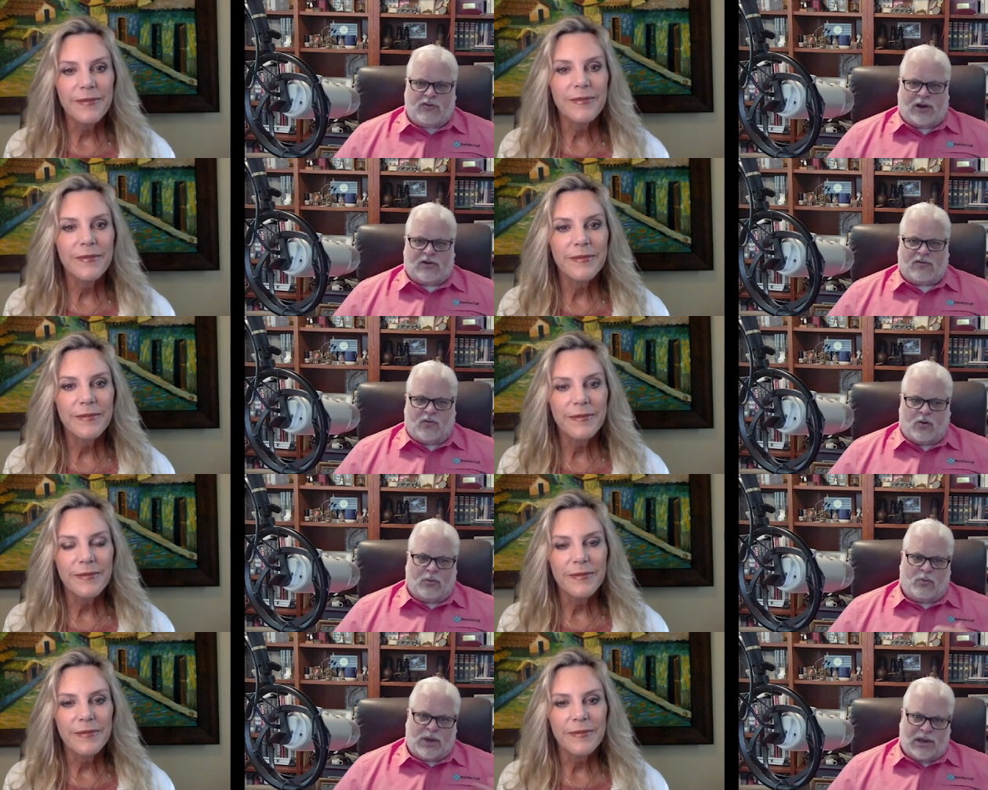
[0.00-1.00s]

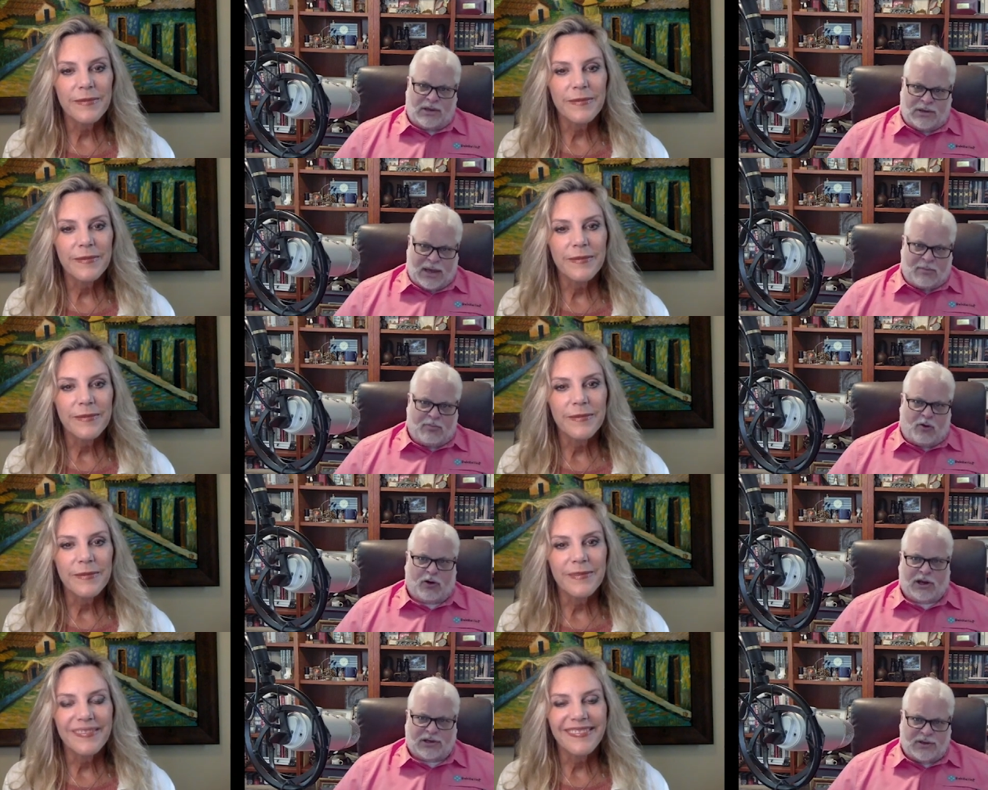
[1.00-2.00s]
Speaker 1: transform, we can
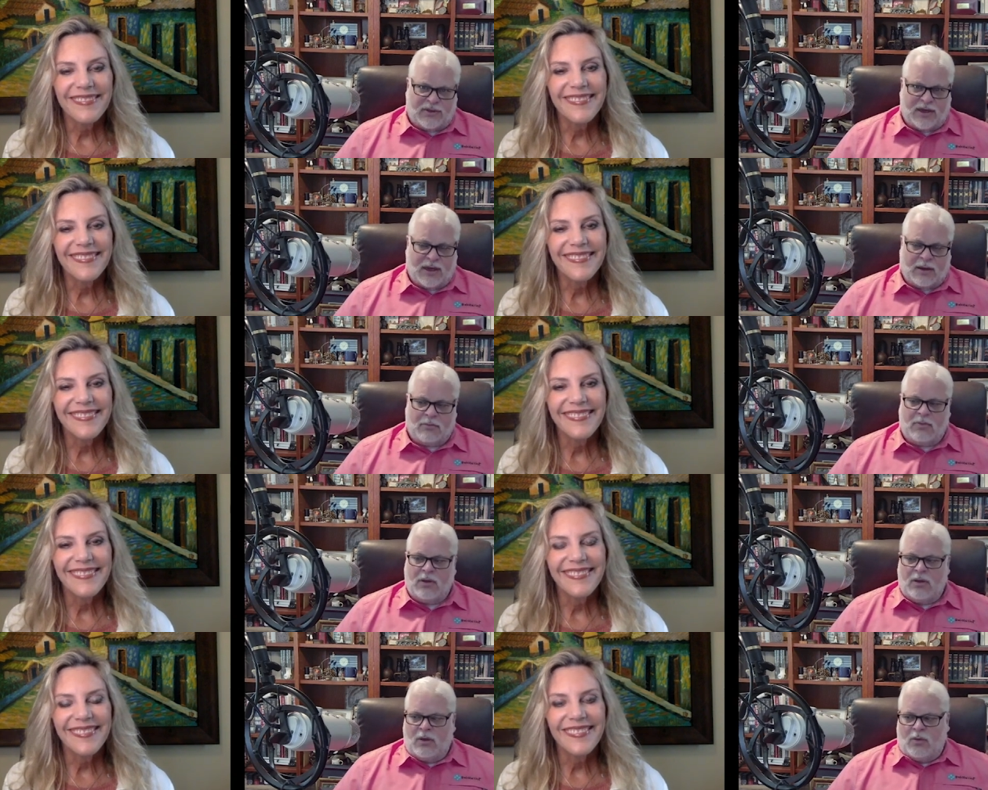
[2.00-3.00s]
impart into them
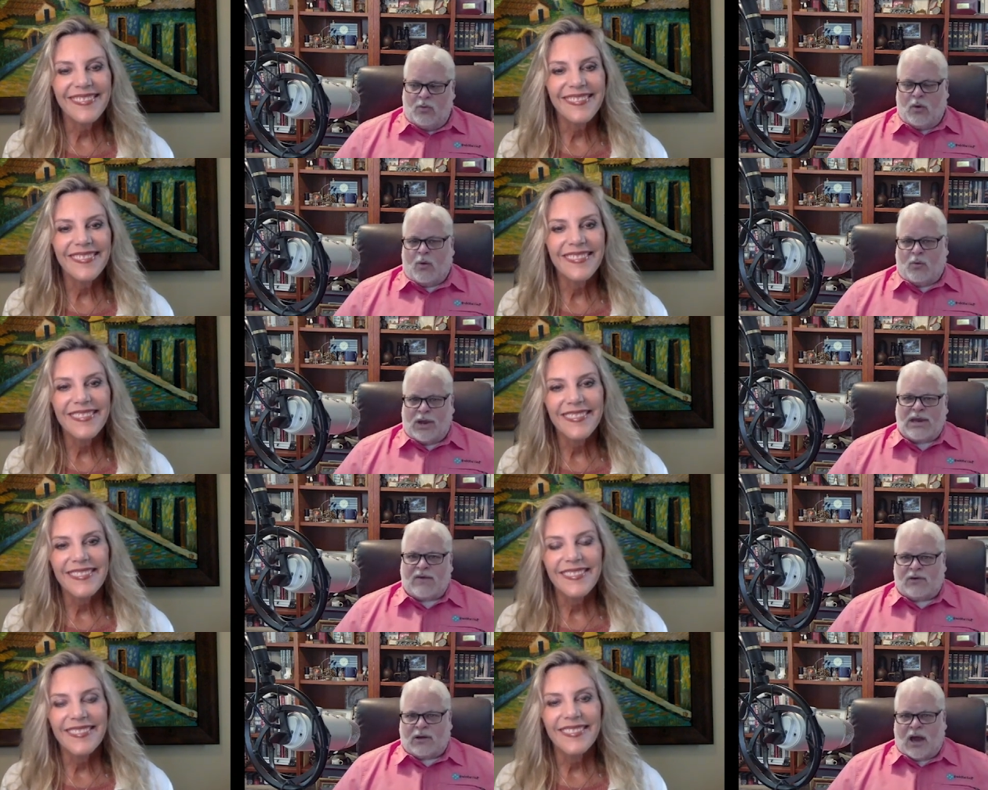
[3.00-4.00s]
what we
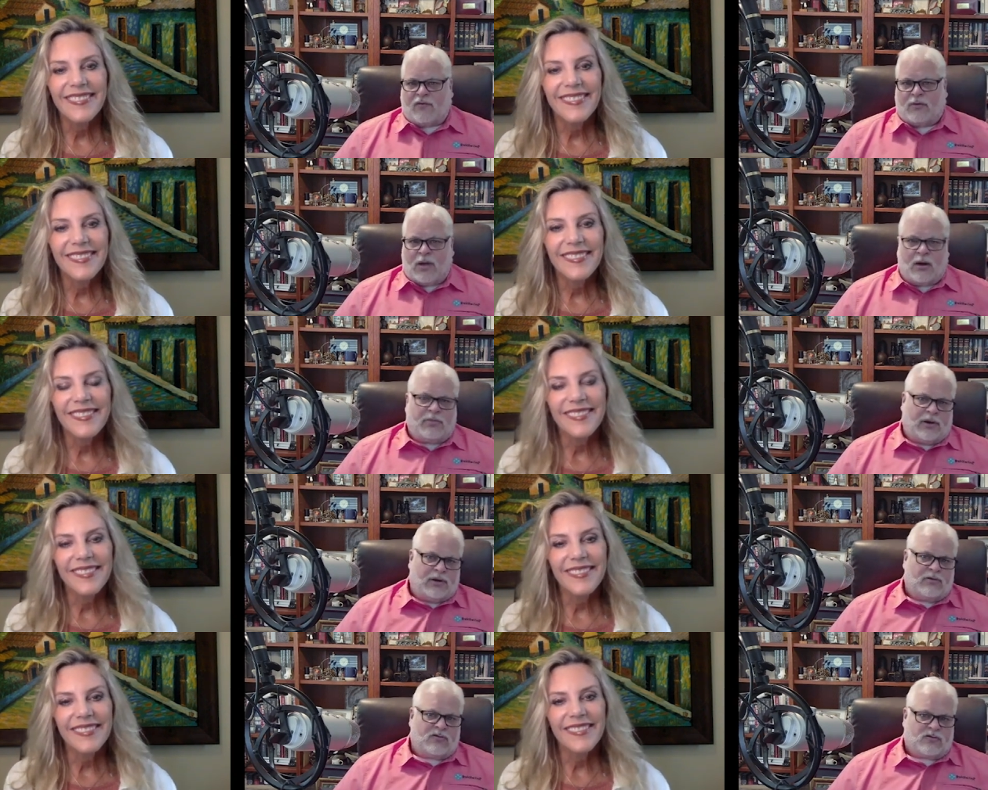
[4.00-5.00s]
never got from our
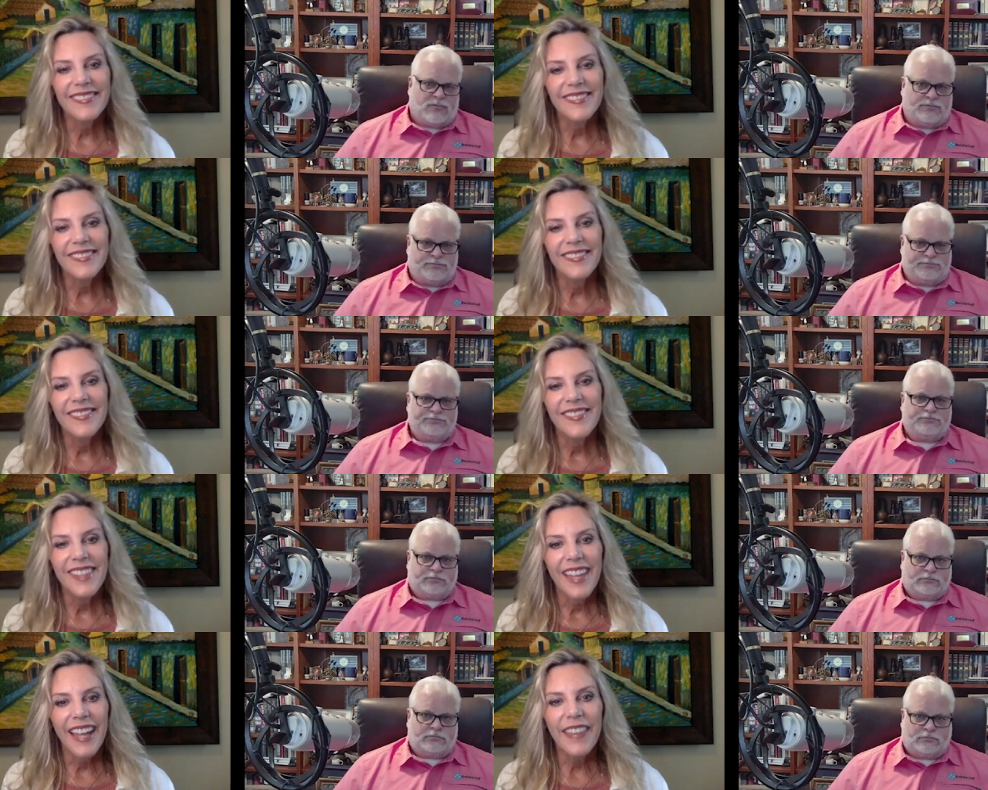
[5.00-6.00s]
parents.
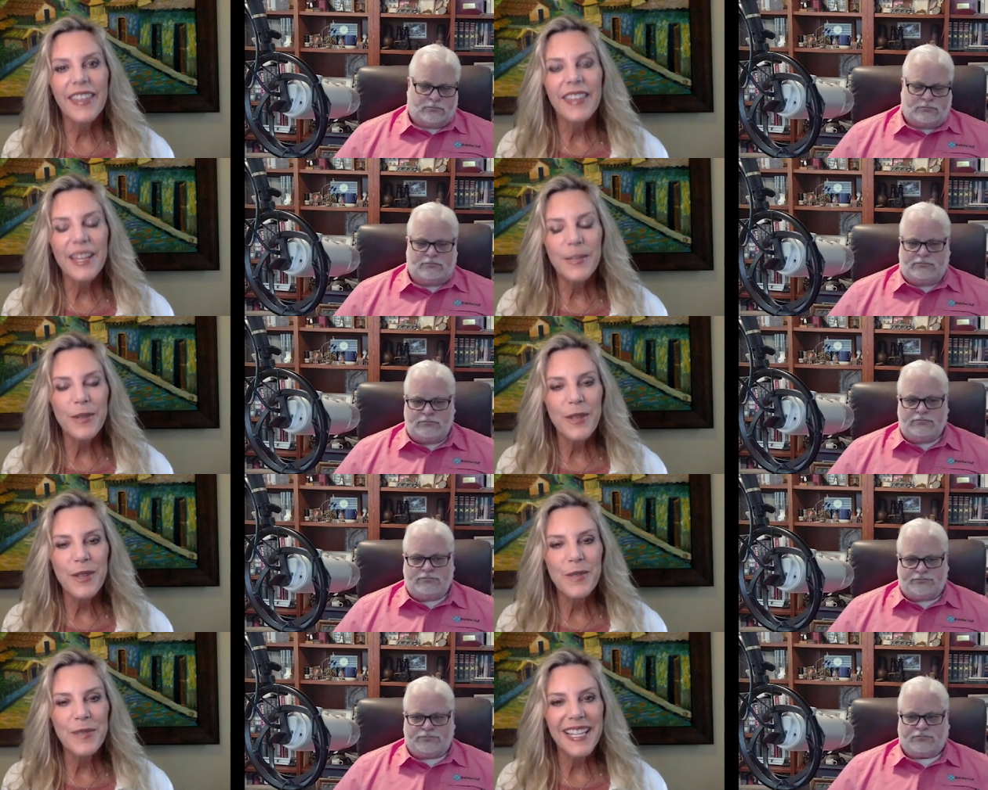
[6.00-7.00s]
Speaker 2: I think that's one of
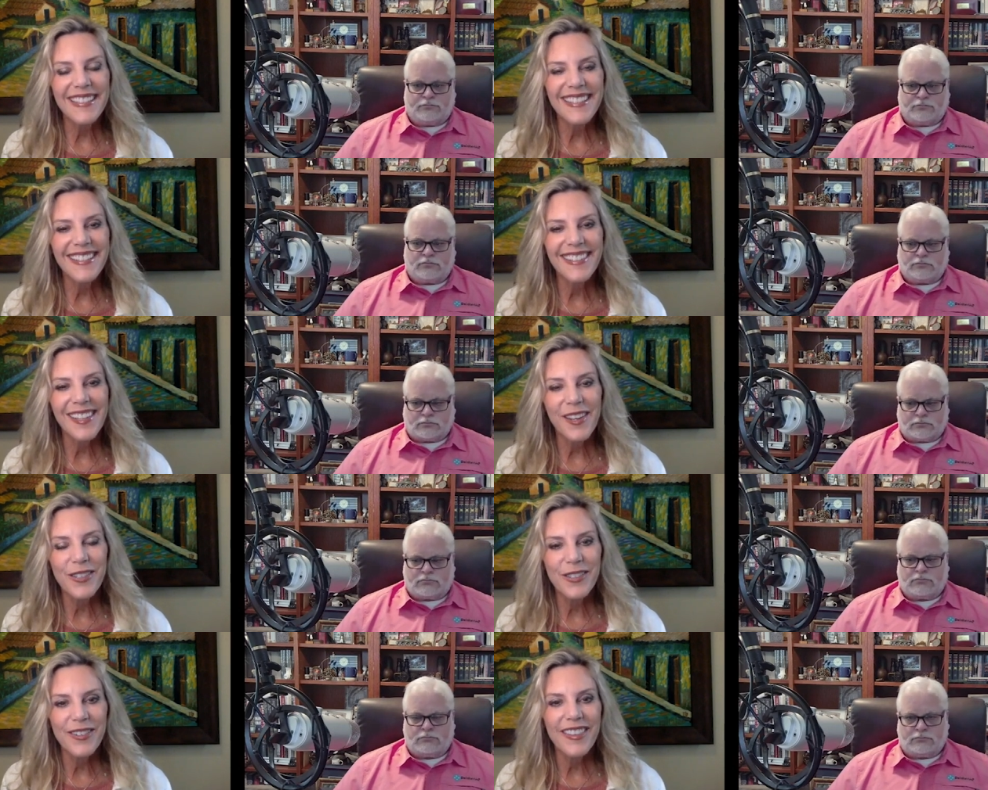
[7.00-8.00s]
those blessings that
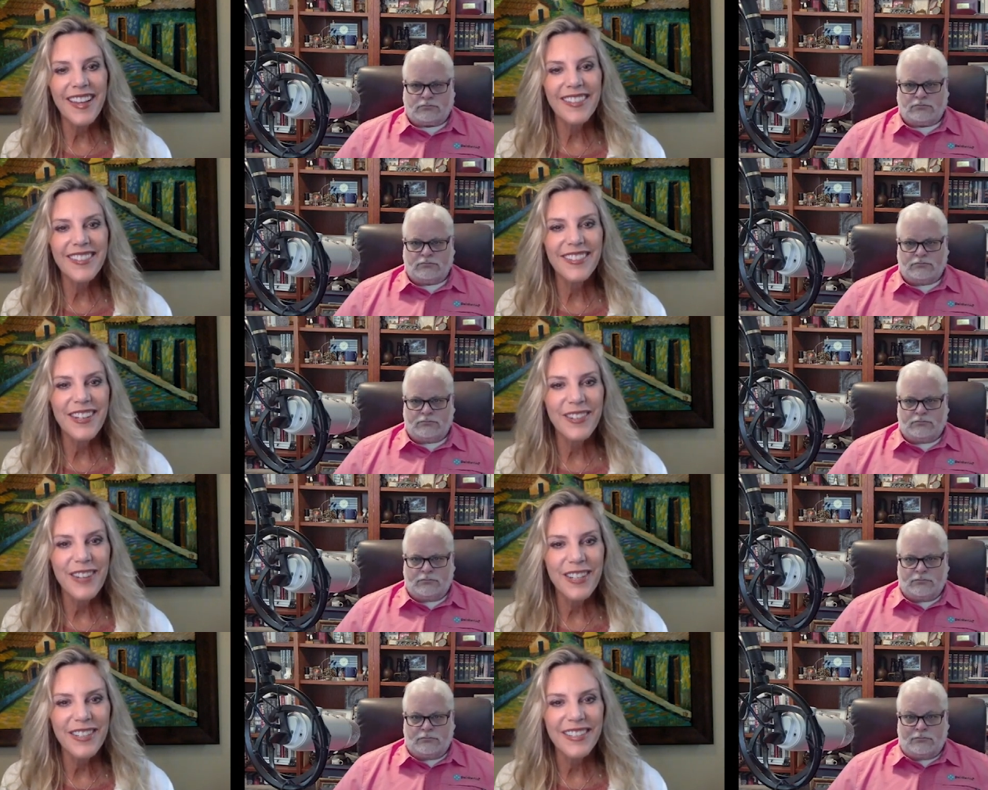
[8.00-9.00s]
goes to a thousand
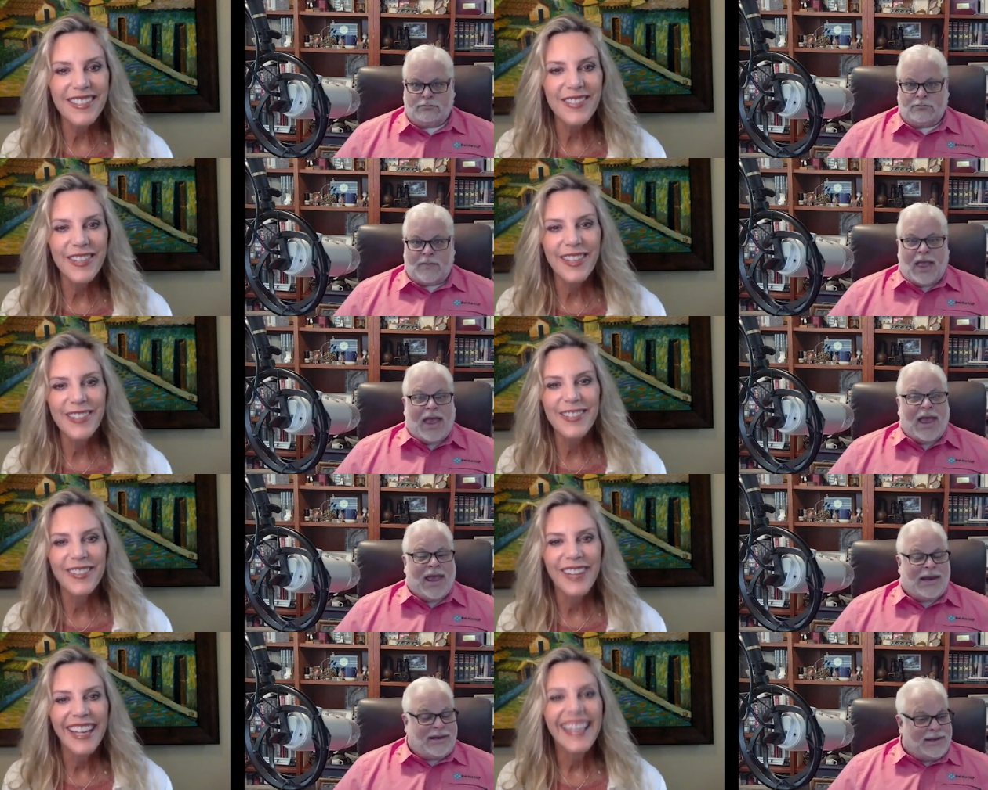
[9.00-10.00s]
generations for those who.
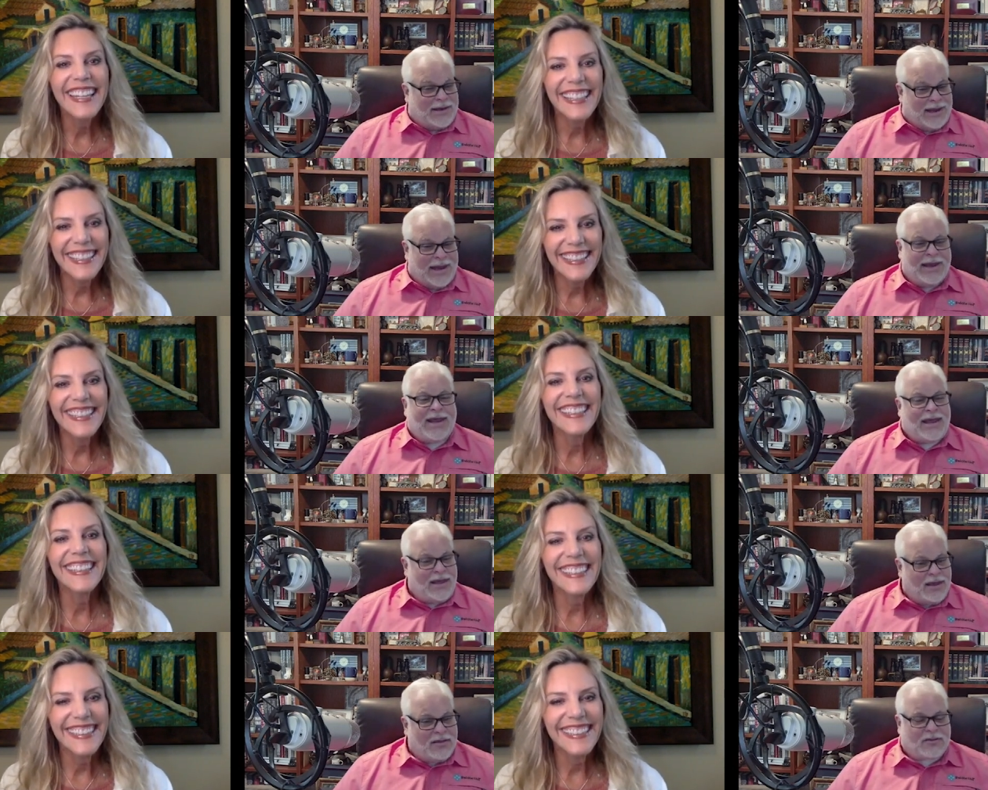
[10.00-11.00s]
It,
Speaker 1: it
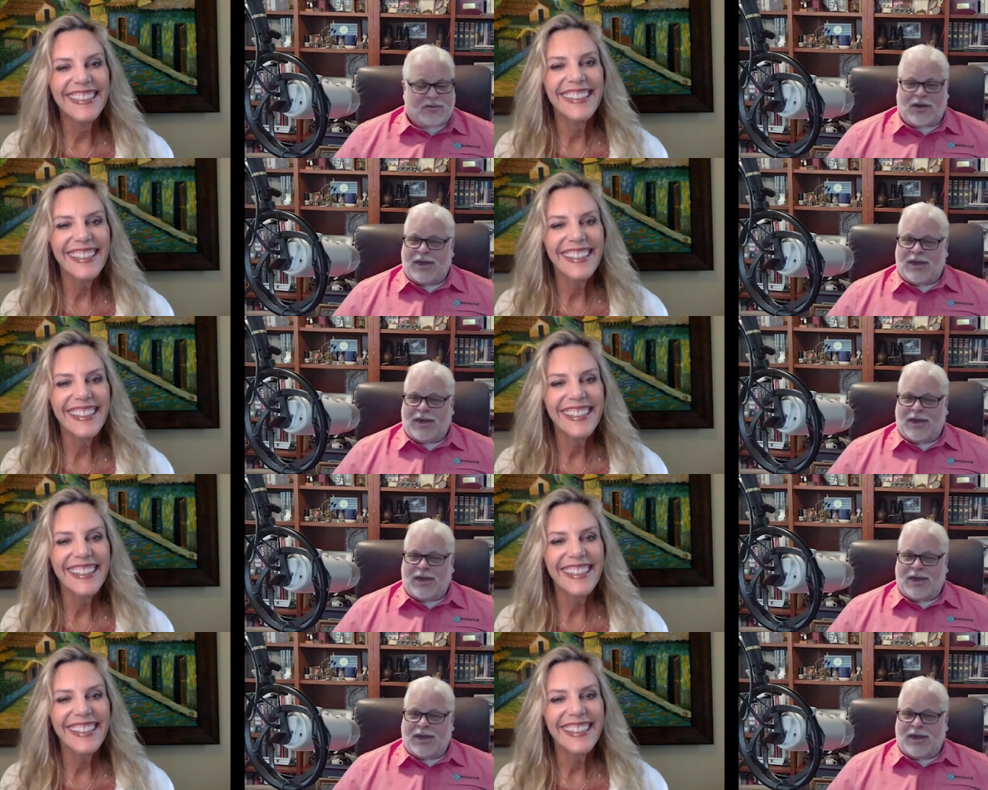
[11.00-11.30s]
is,